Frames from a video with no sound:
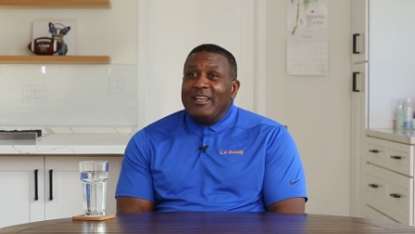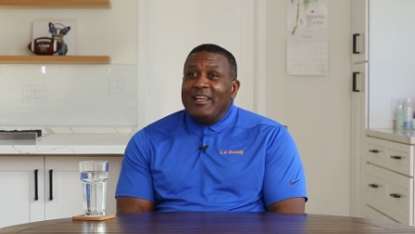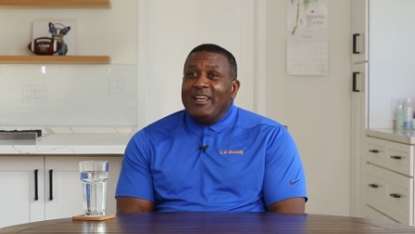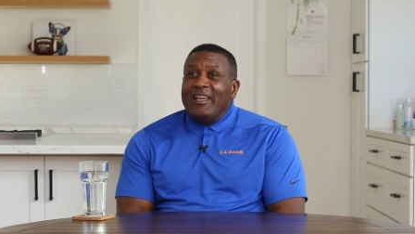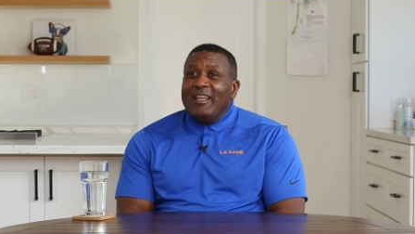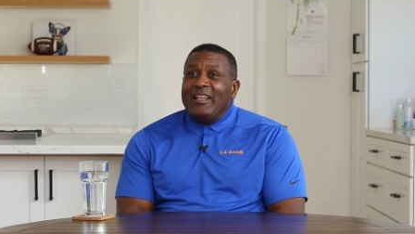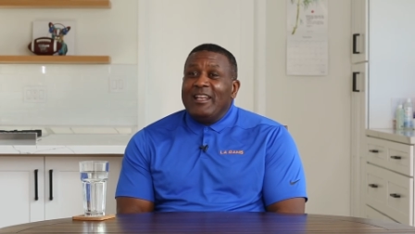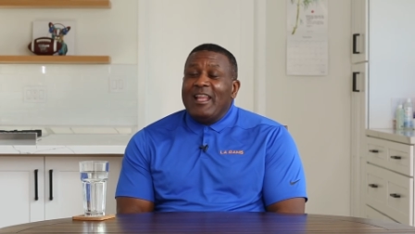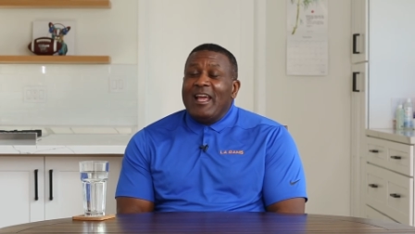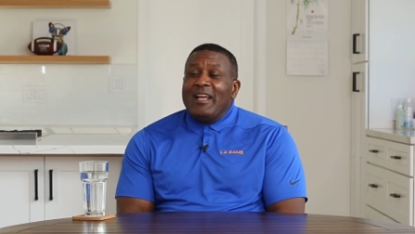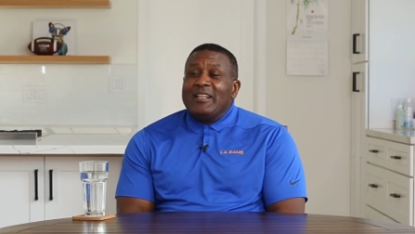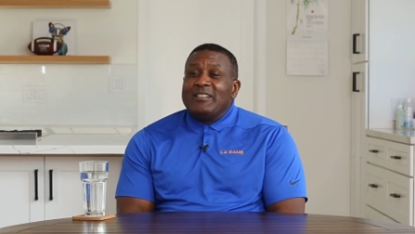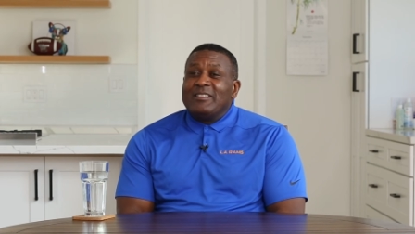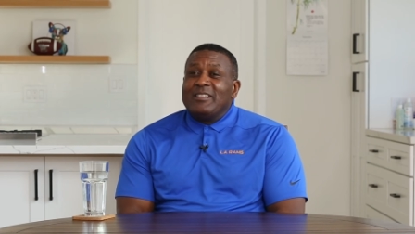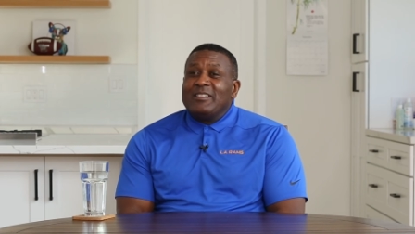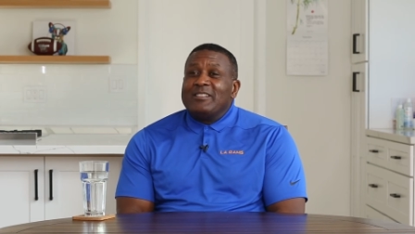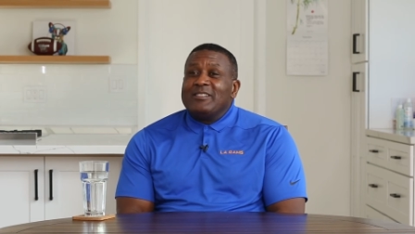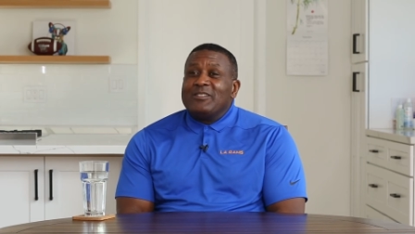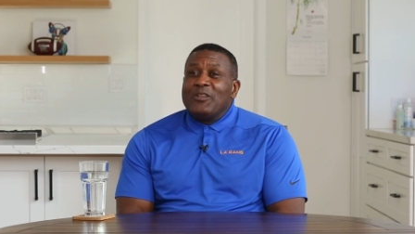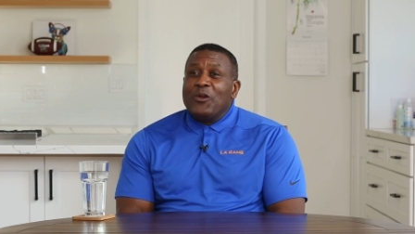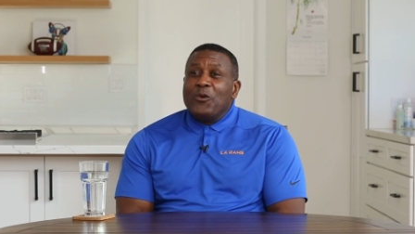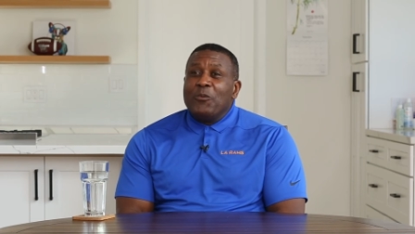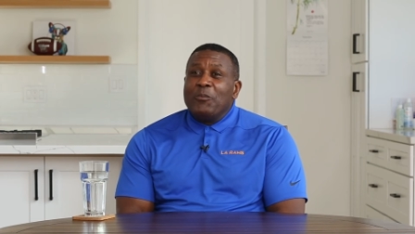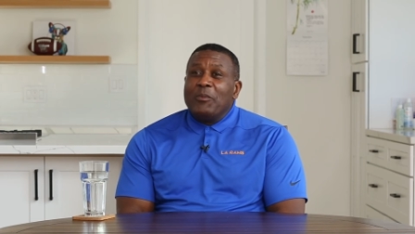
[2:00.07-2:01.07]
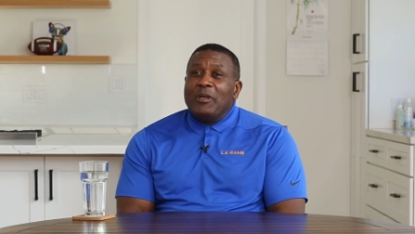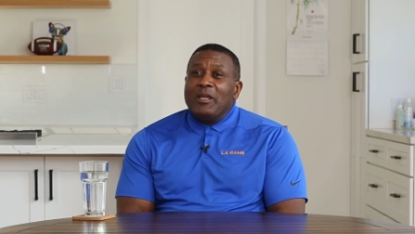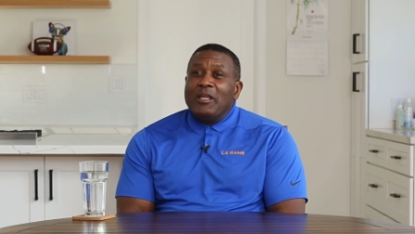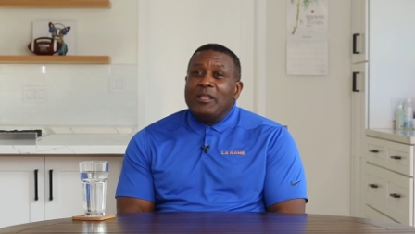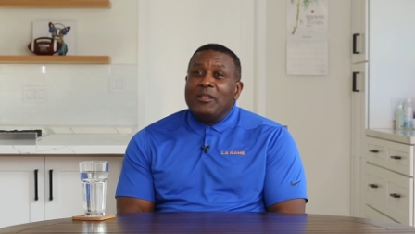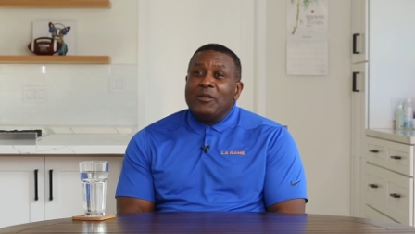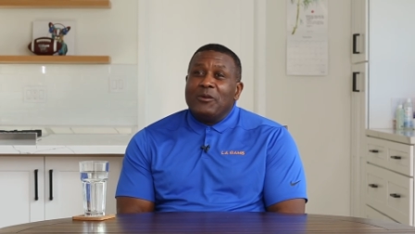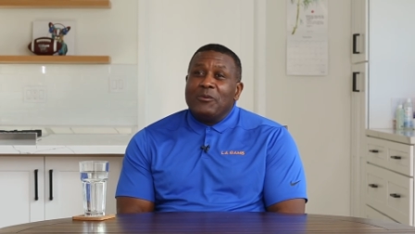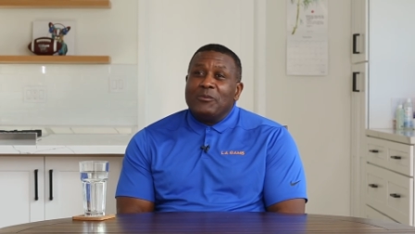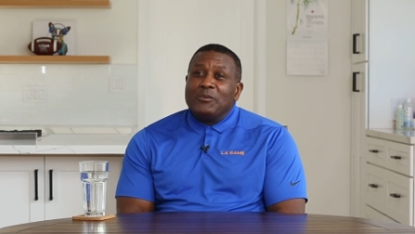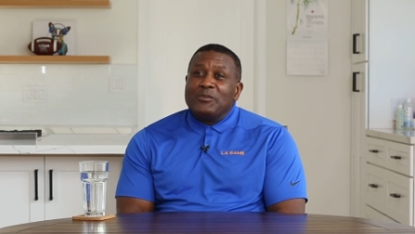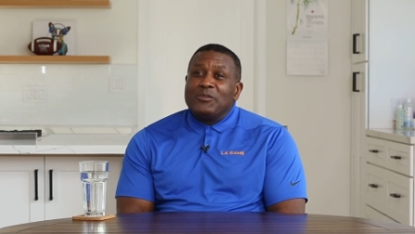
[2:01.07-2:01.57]
And that just told me
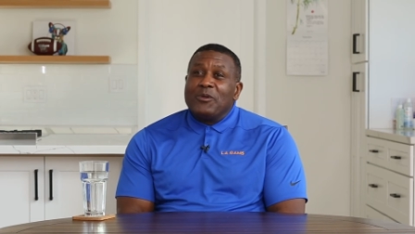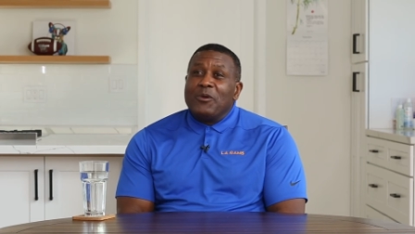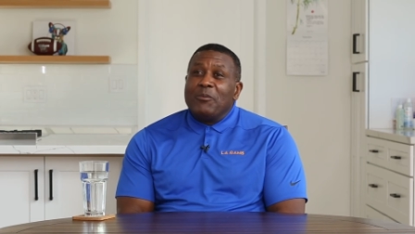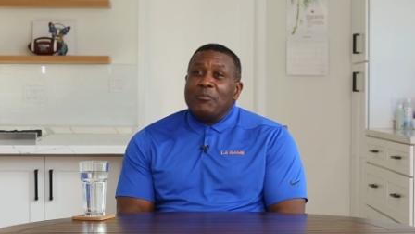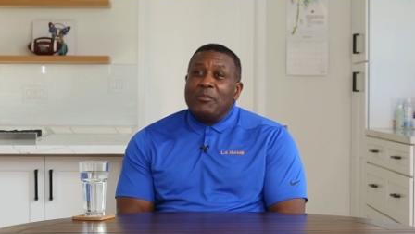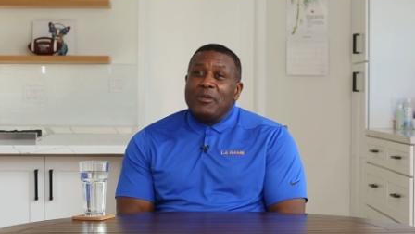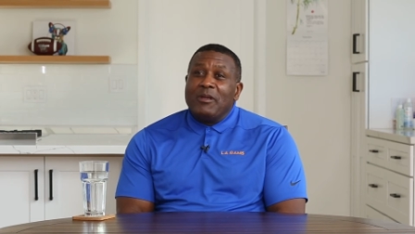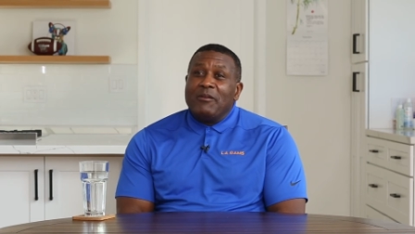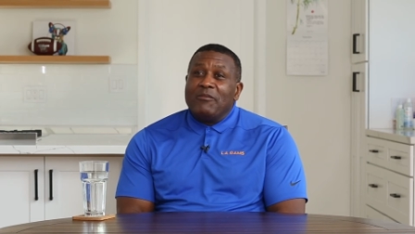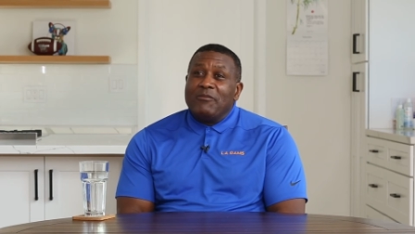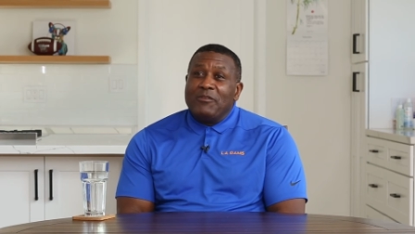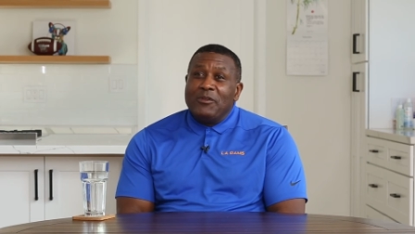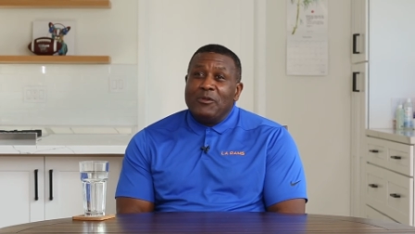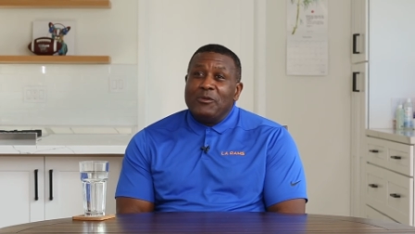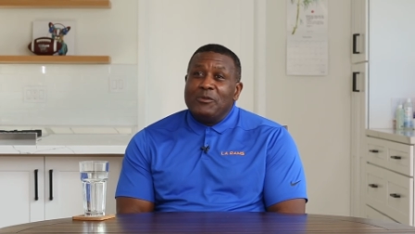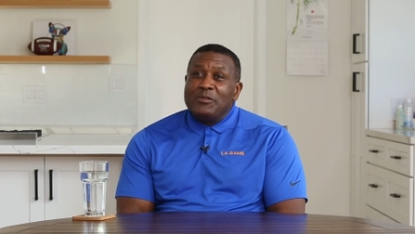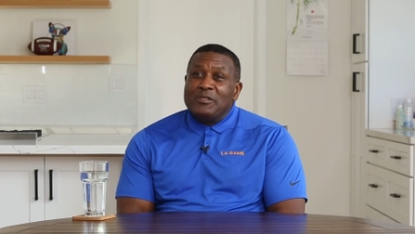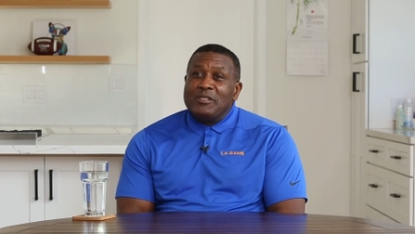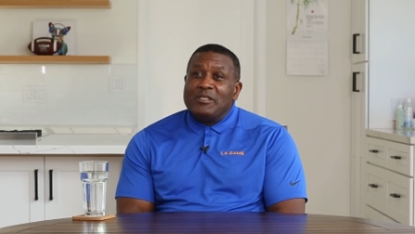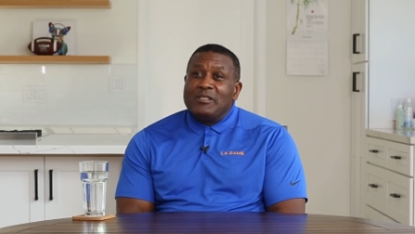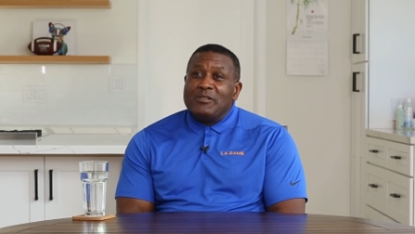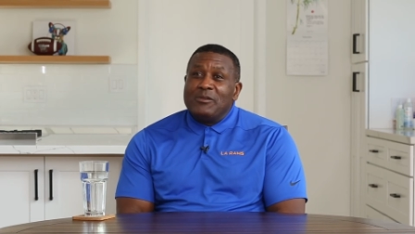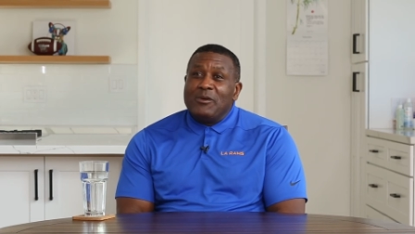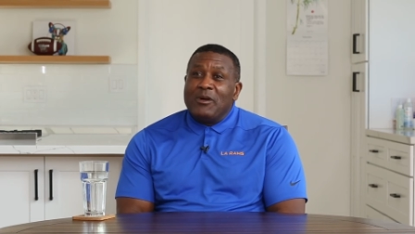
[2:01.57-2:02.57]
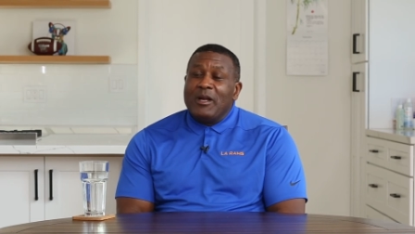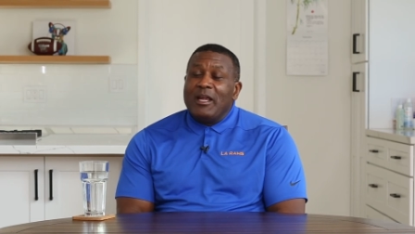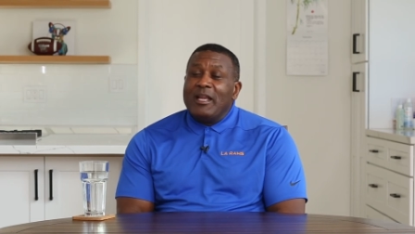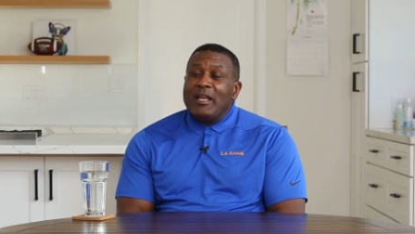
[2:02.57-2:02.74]
either it was gonna be a fusion or I